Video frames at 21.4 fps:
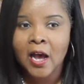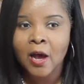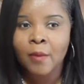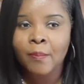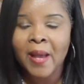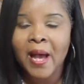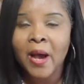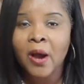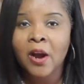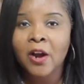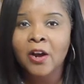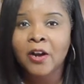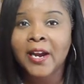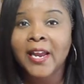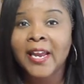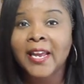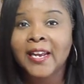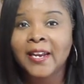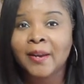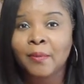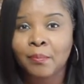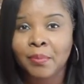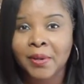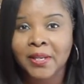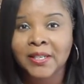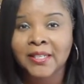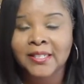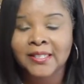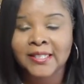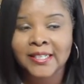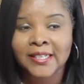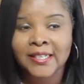about her
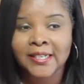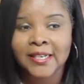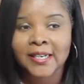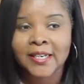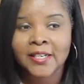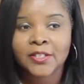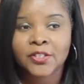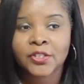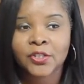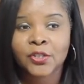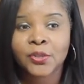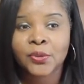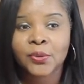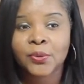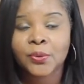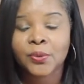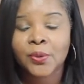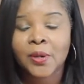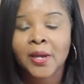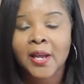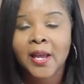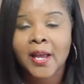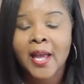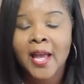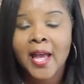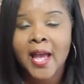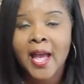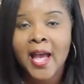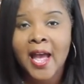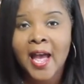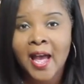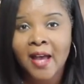inability to
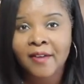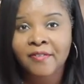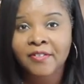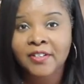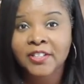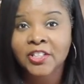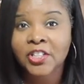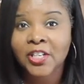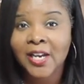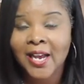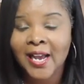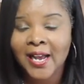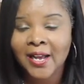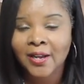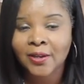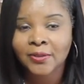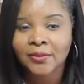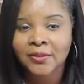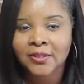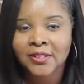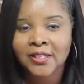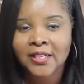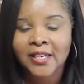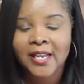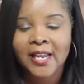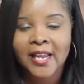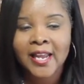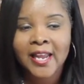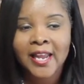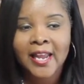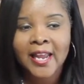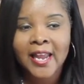have a child.
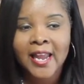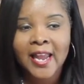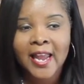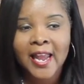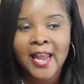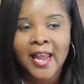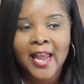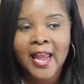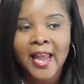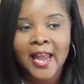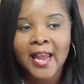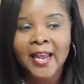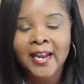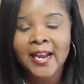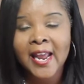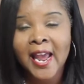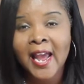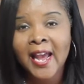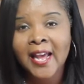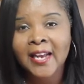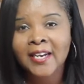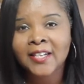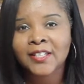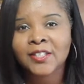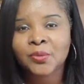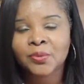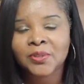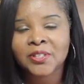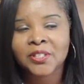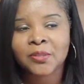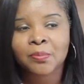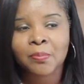And
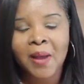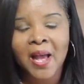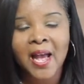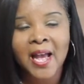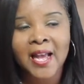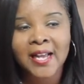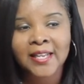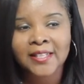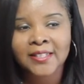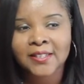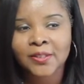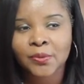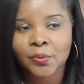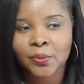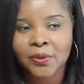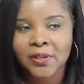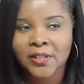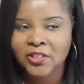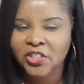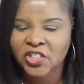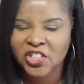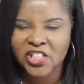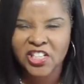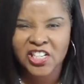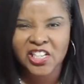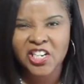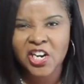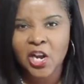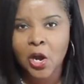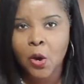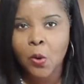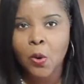Hannah's response was, she
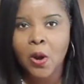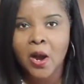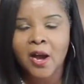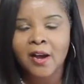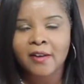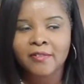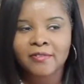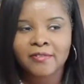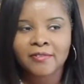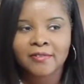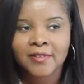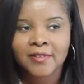didn't go off,